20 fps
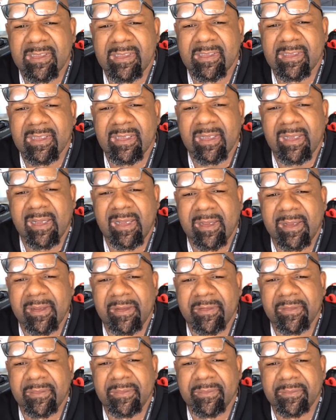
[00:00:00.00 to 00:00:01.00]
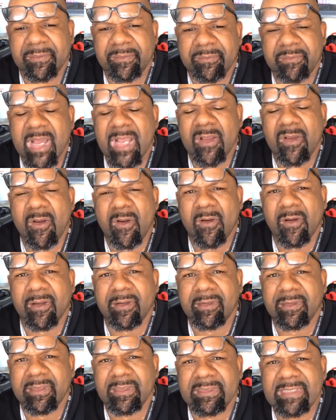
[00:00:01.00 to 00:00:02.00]
my
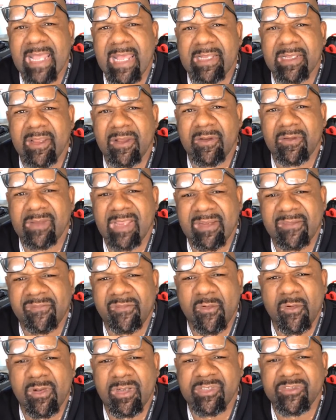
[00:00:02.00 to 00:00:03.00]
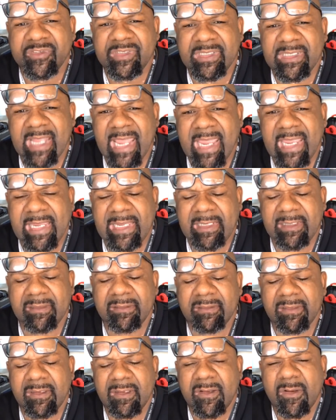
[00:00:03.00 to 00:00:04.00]
car dynoed at 408
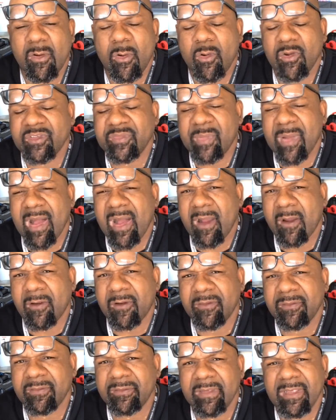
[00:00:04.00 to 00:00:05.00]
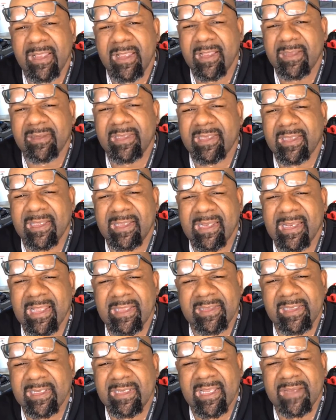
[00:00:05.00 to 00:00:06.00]
horsepower, and I
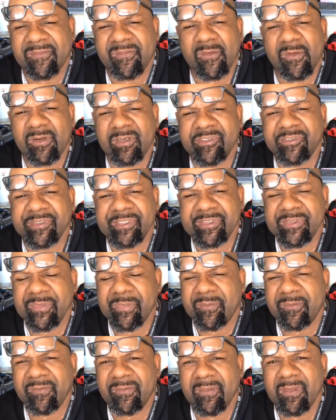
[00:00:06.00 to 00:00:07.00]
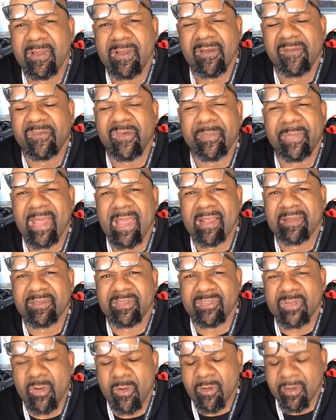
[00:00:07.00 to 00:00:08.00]
think like 402 foot-pounds
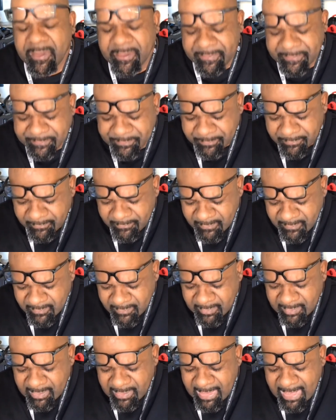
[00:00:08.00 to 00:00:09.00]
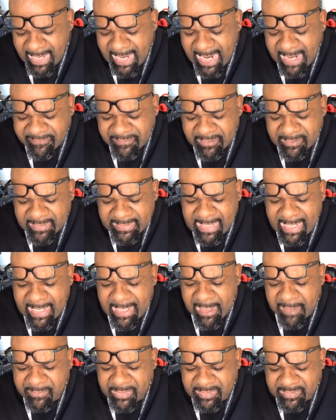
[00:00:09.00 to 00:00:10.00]
of torque. After the
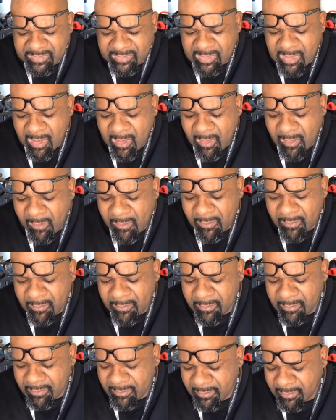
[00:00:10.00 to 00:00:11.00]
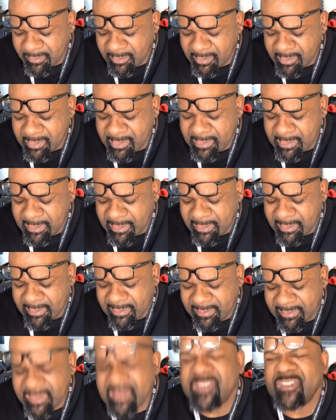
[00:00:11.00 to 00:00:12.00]
cam install,
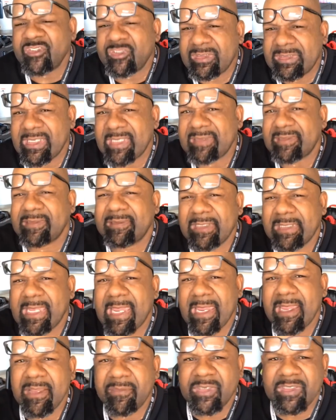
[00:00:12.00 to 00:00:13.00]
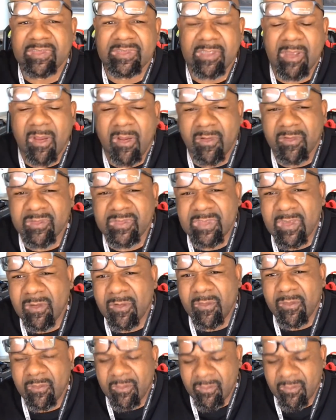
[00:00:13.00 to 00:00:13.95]
this is just the cam install, so